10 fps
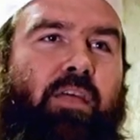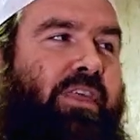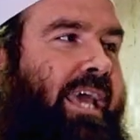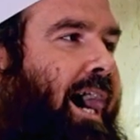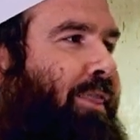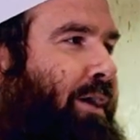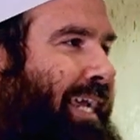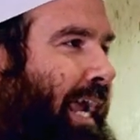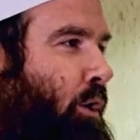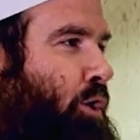the other
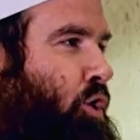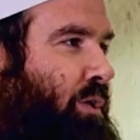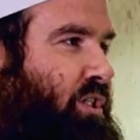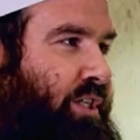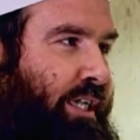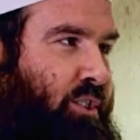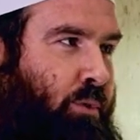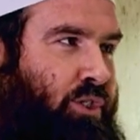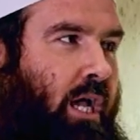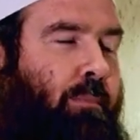characteristics
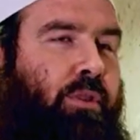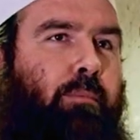which come in the